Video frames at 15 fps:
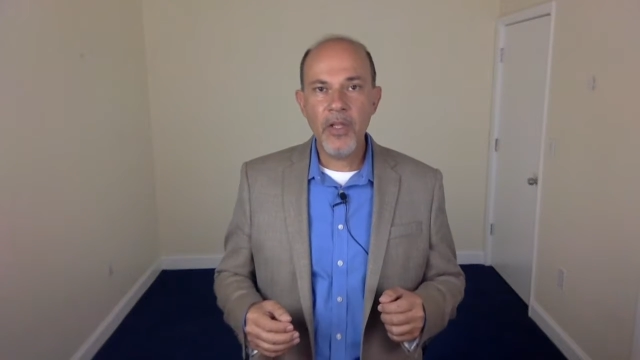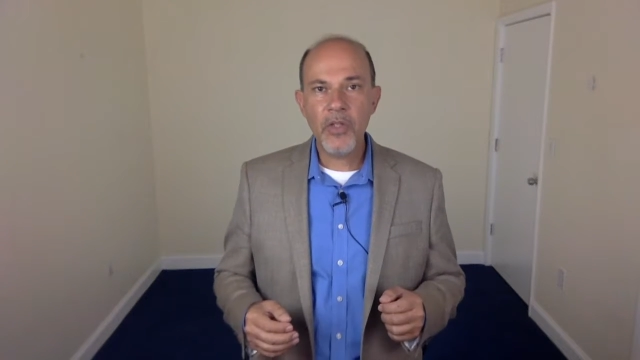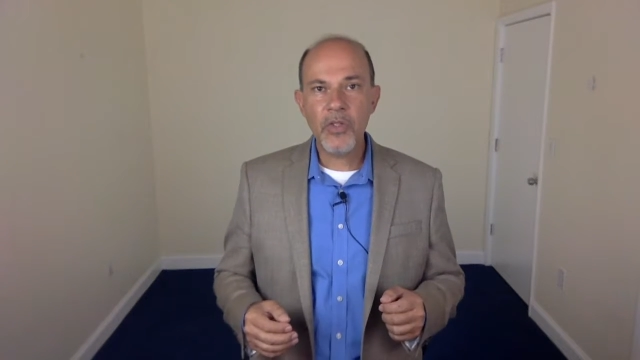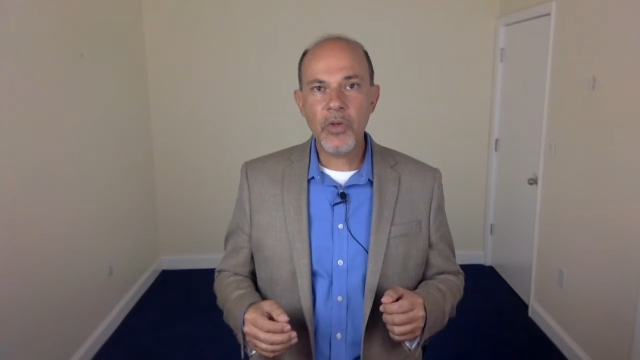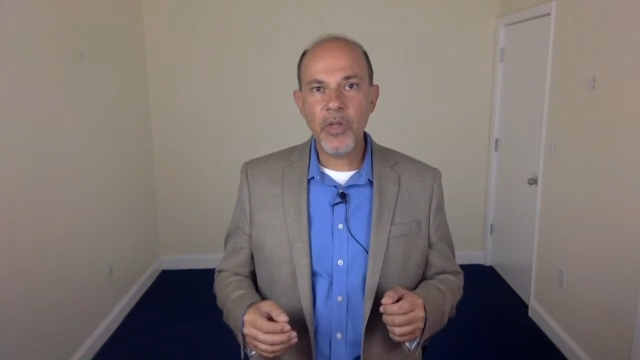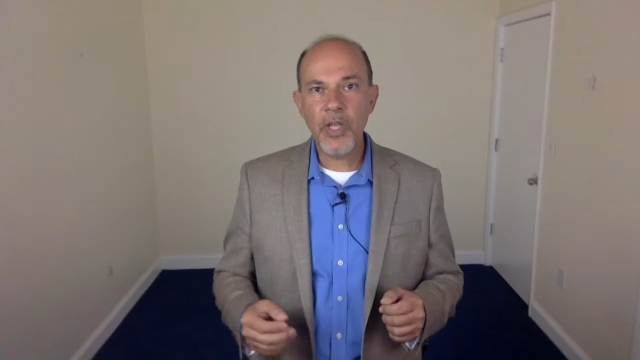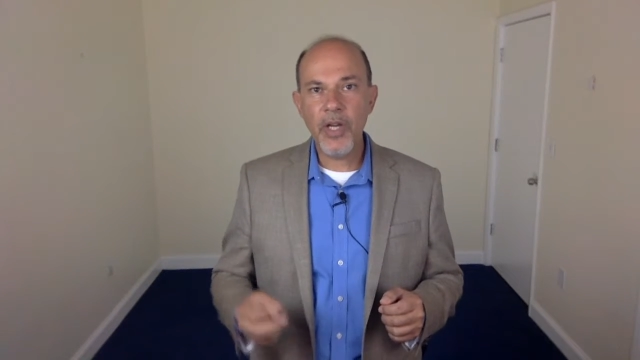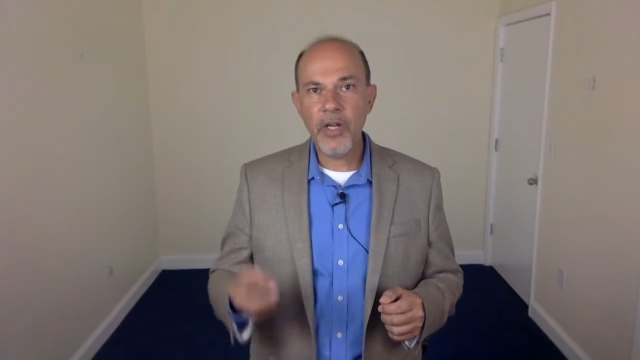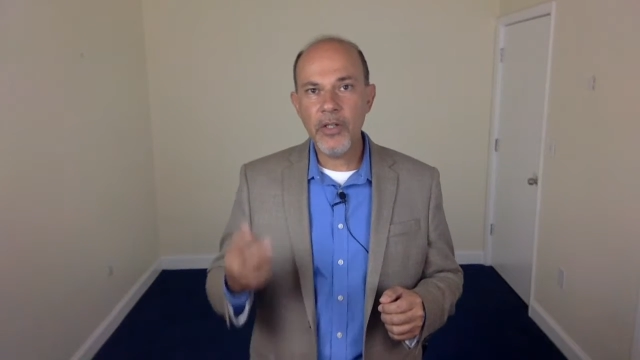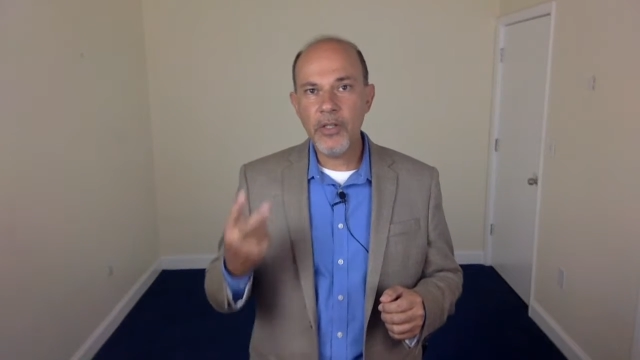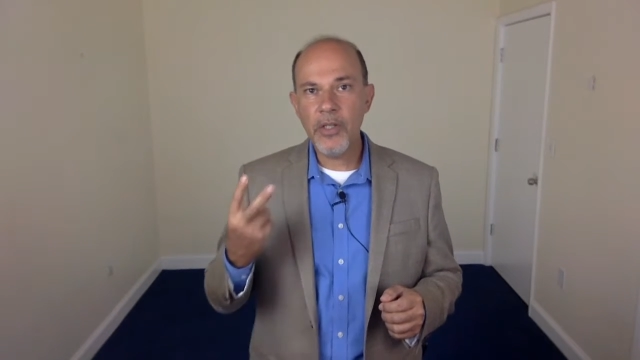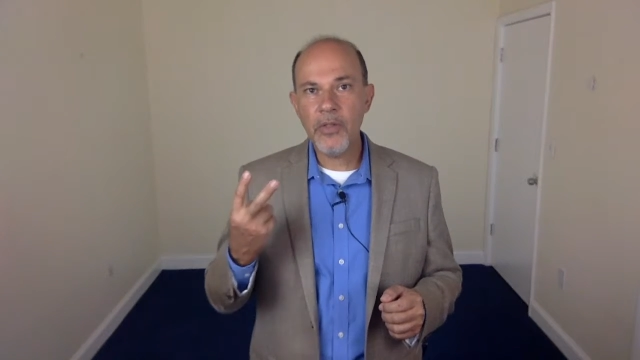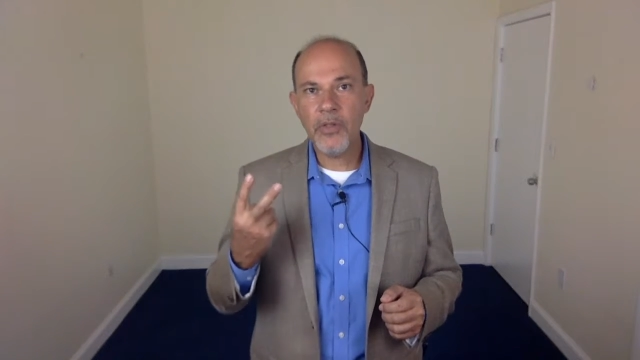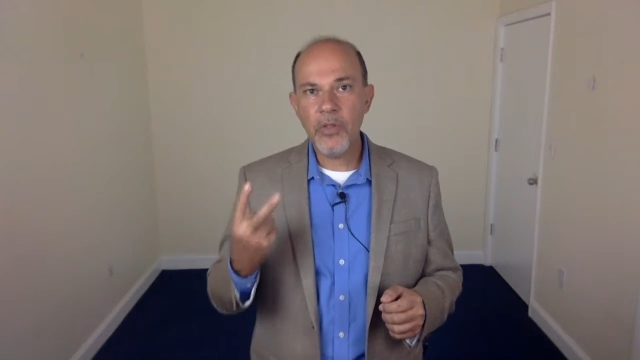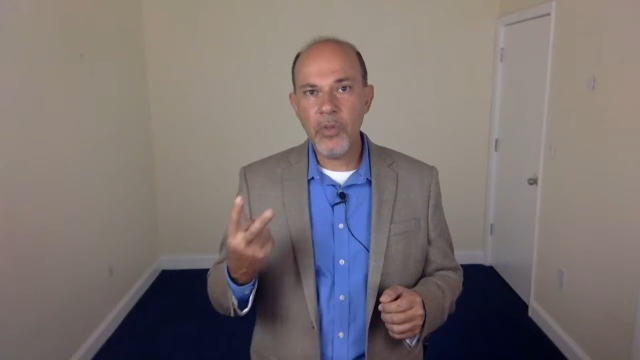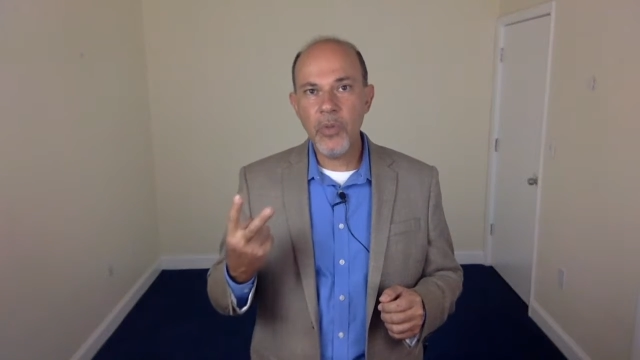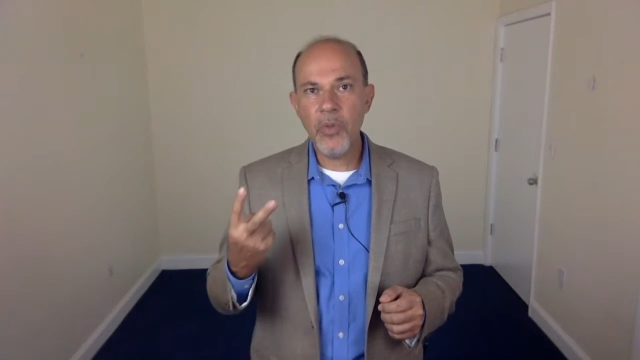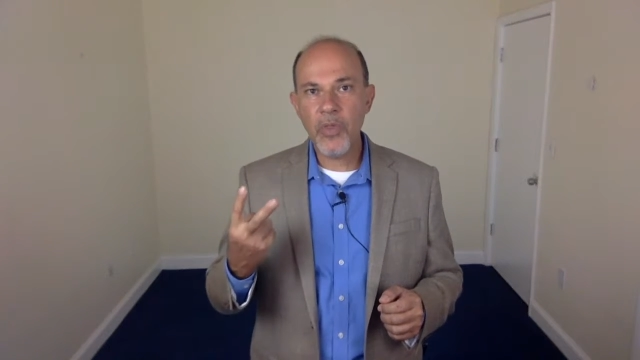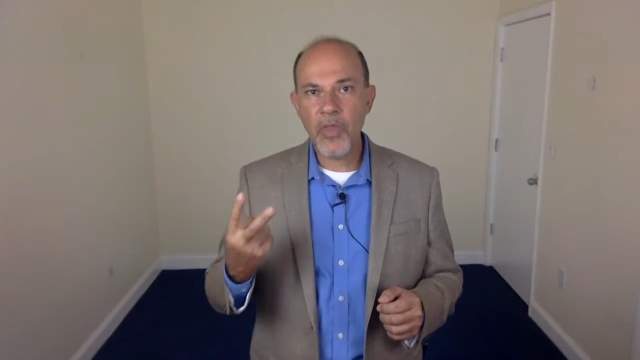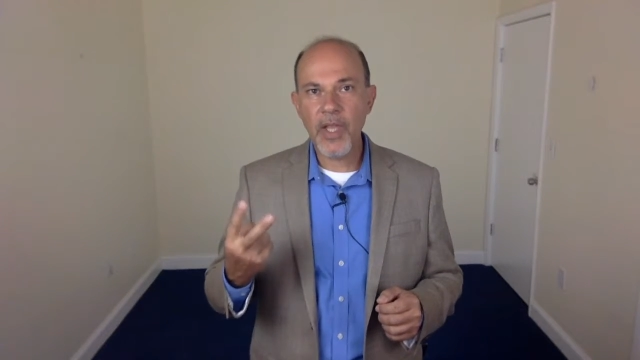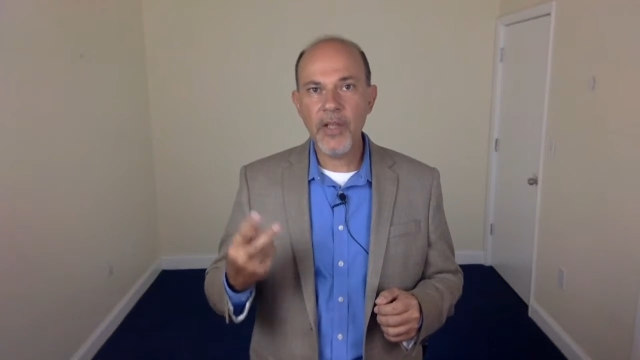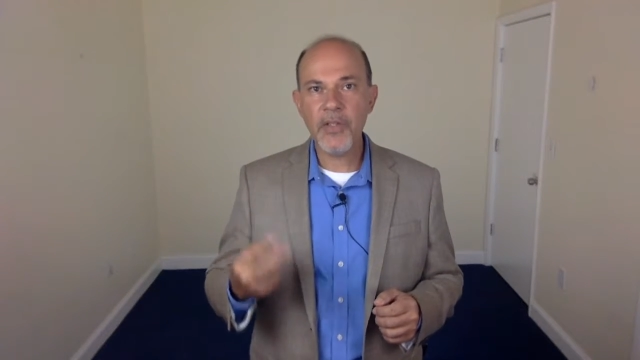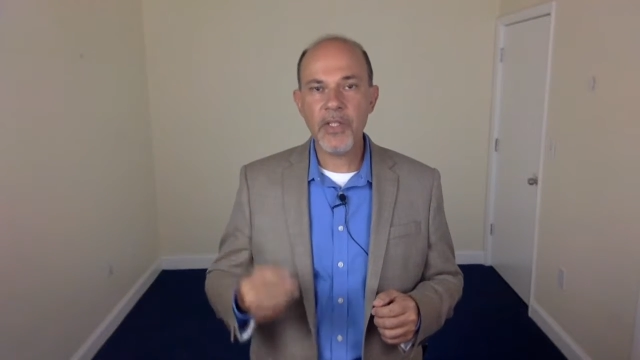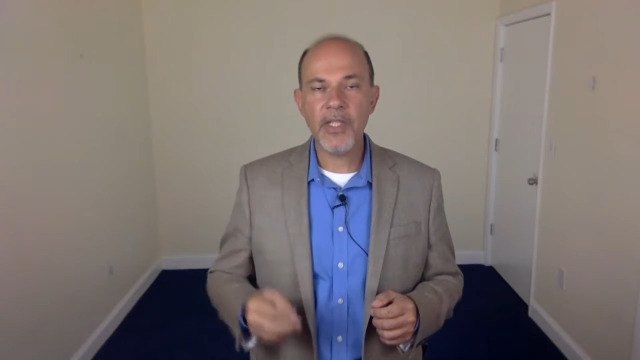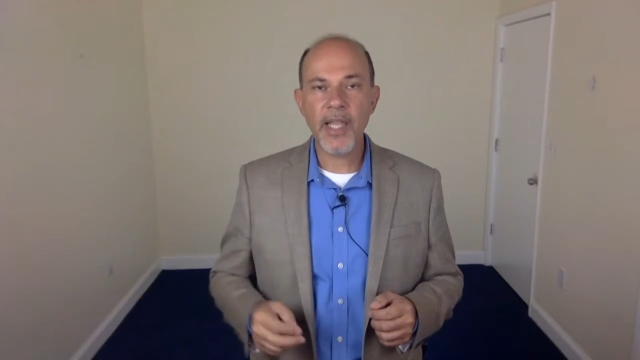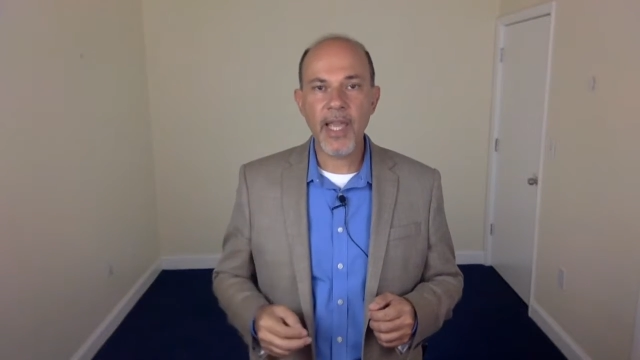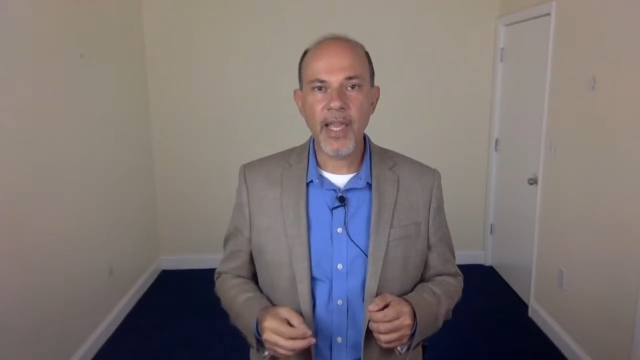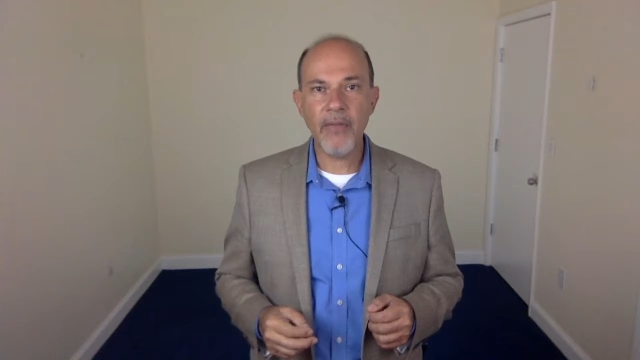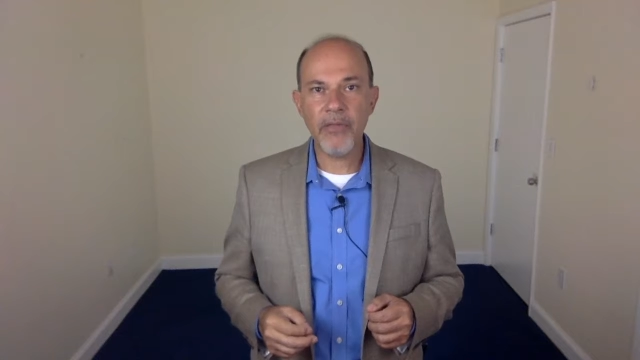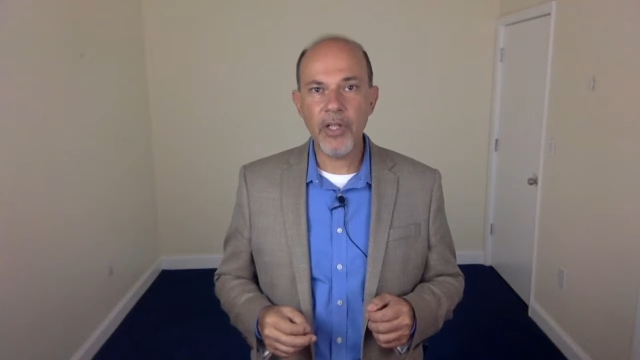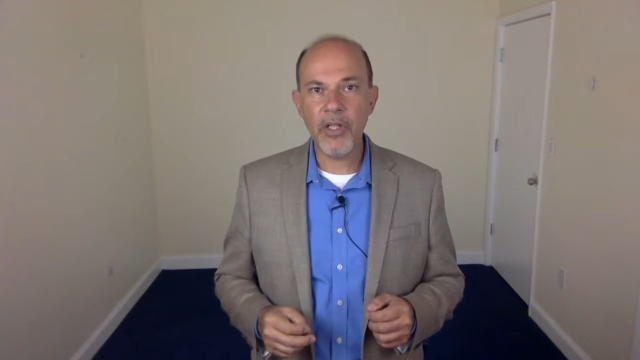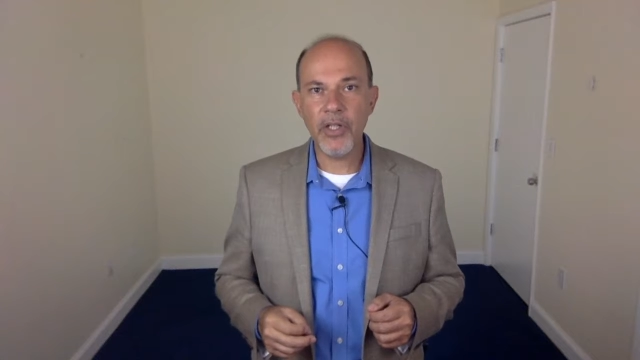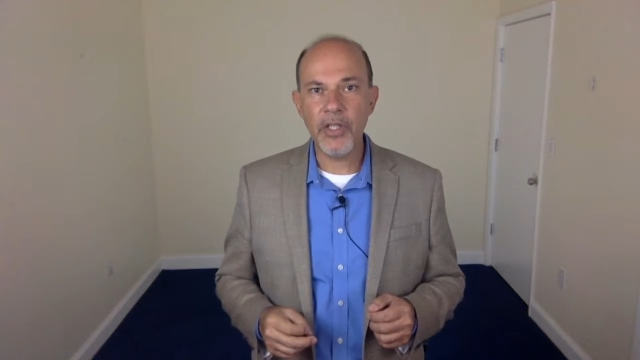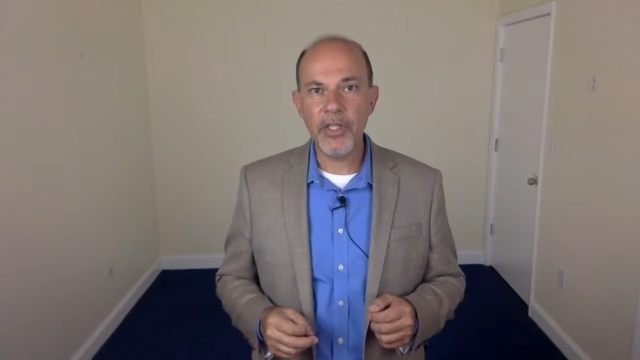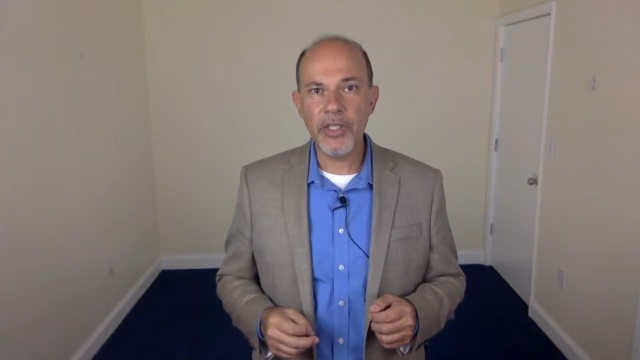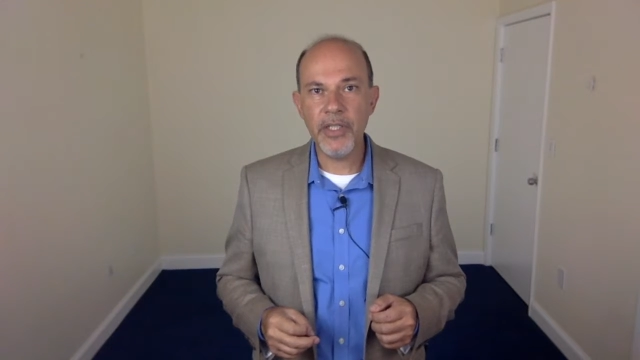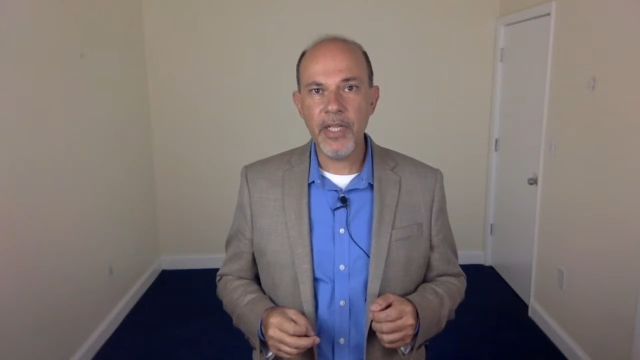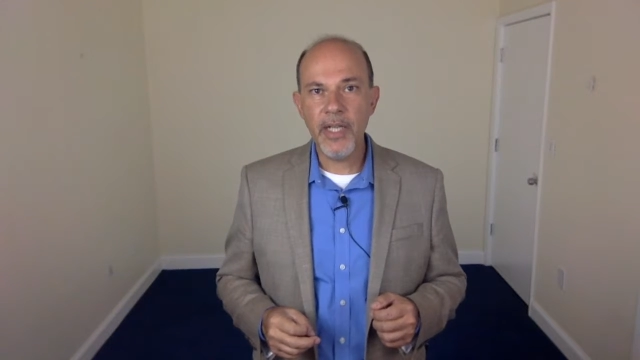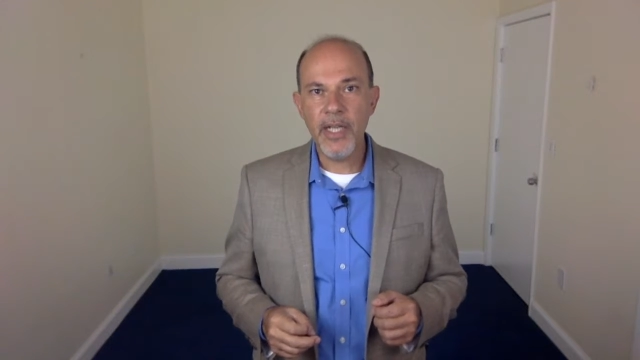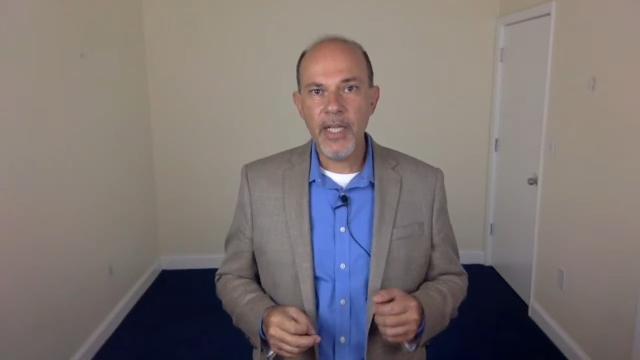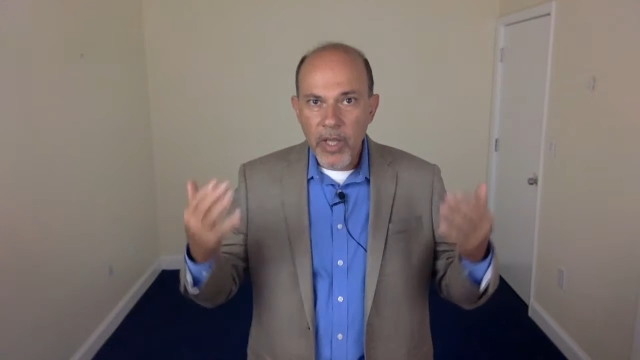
So here are the two things that I have learned.